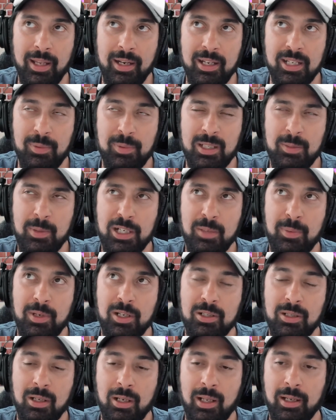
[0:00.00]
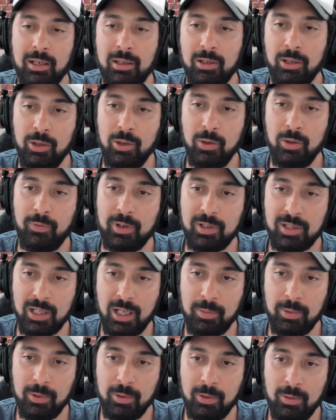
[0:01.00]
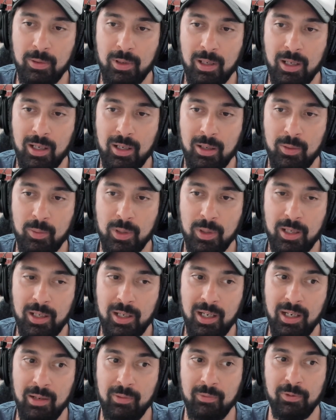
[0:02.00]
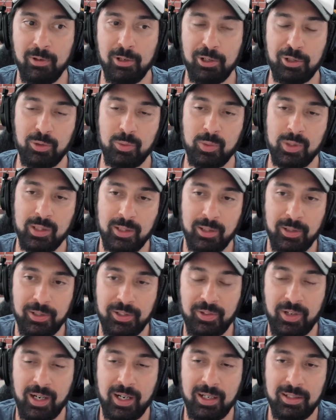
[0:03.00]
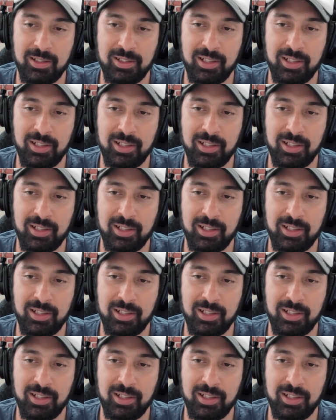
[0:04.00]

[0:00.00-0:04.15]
is, especially because like you, for example, work in virtual worlds, right?